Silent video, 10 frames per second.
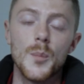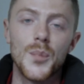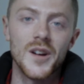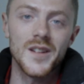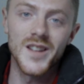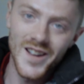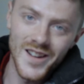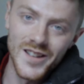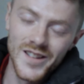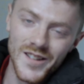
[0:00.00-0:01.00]
But
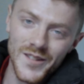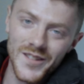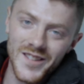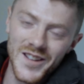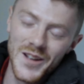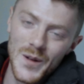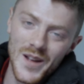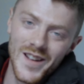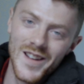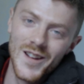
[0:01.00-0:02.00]
yeah,
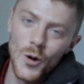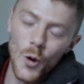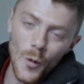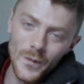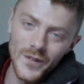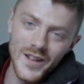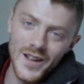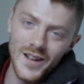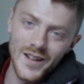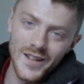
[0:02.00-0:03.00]
hopefully,
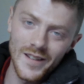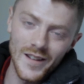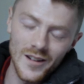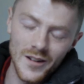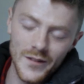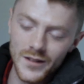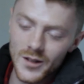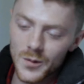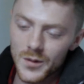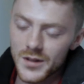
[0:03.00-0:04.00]
I don't even
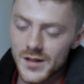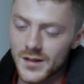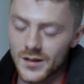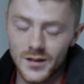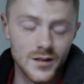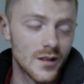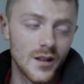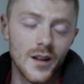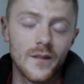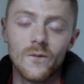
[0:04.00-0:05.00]
know what just,
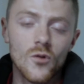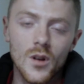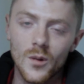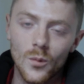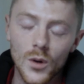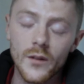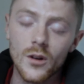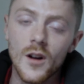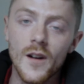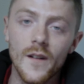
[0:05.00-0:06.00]
okay, whatever.